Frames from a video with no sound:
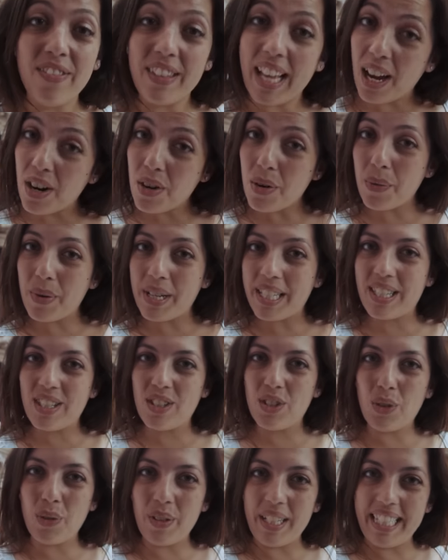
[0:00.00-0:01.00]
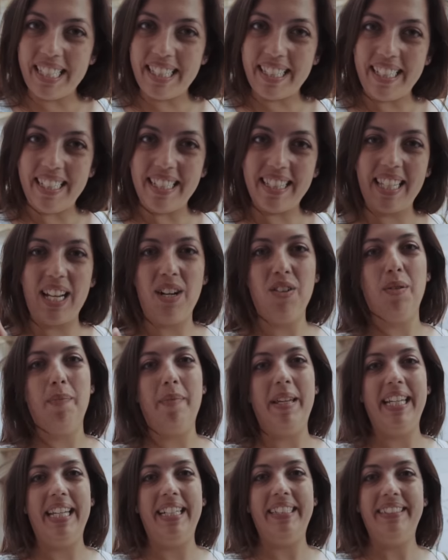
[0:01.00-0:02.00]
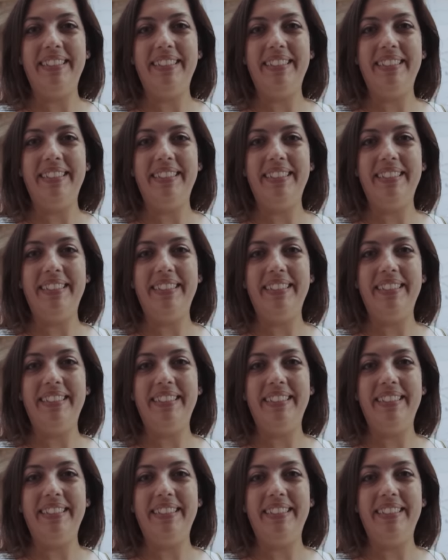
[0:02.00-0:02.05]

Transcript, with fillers: Narrowest street in Taormina.